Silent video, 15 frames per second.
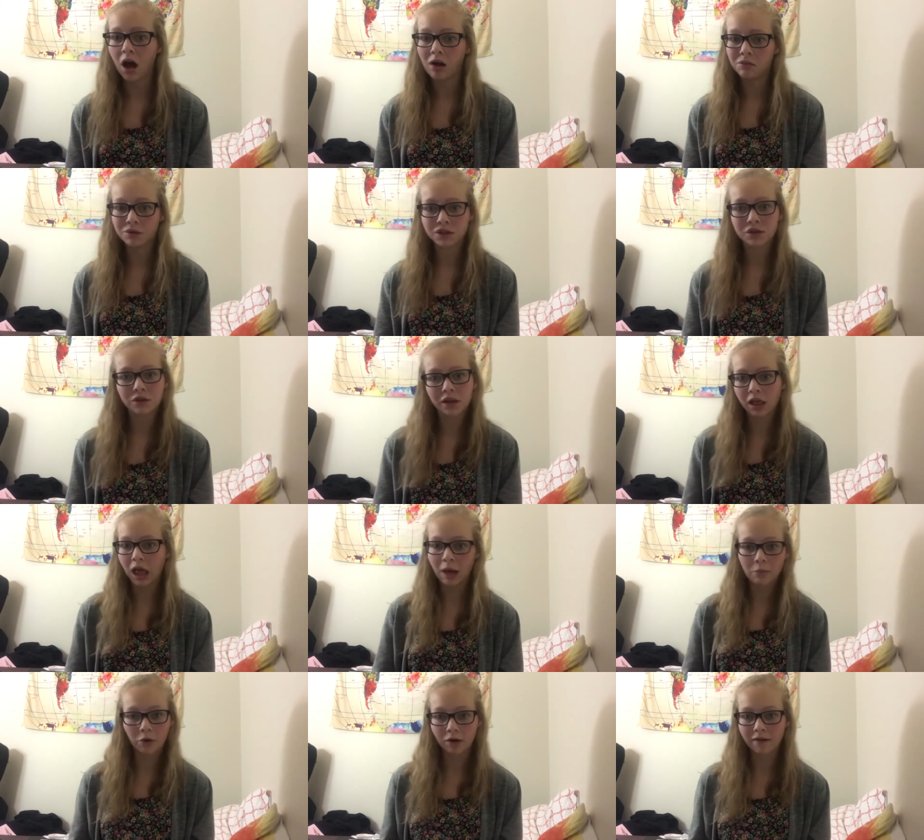We're doing a
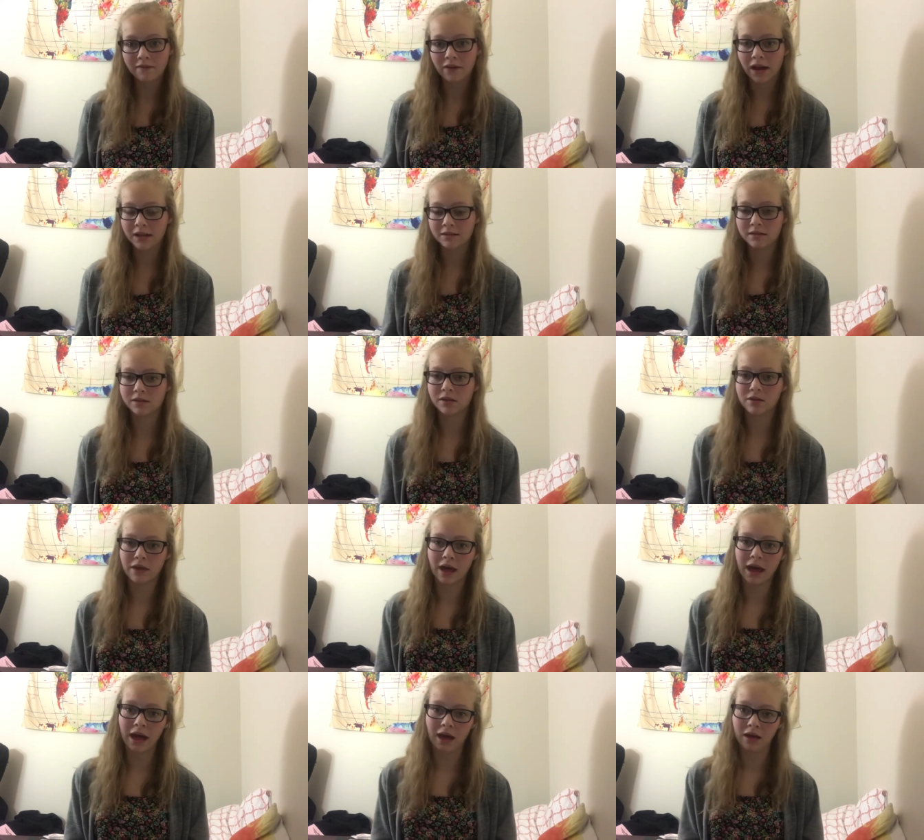lot more events so
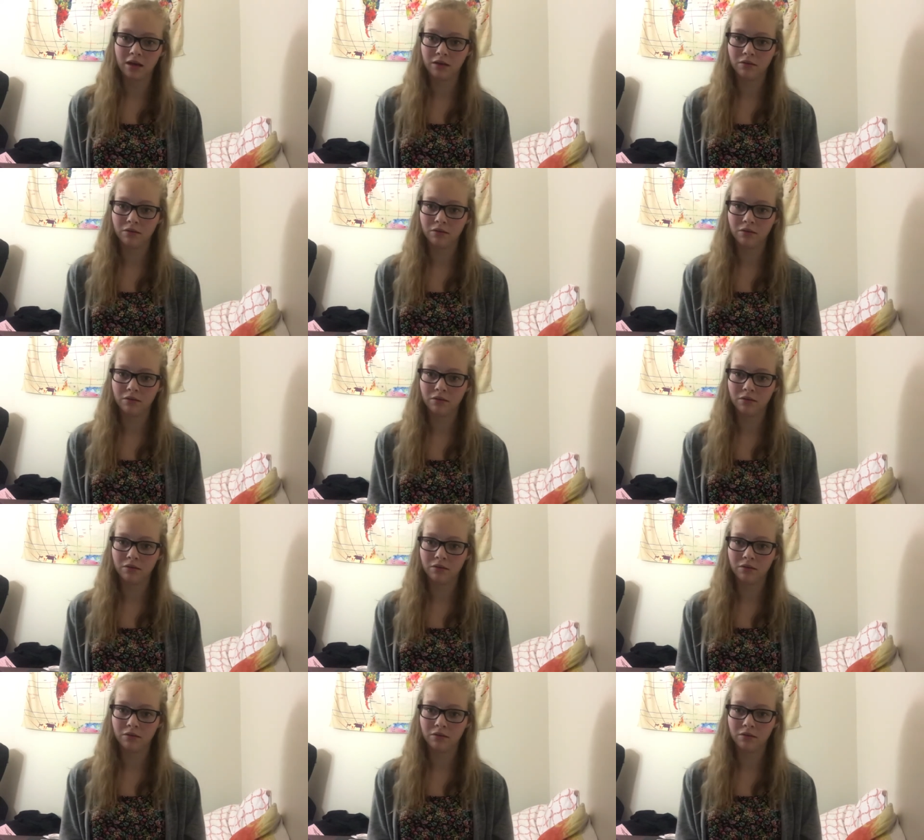that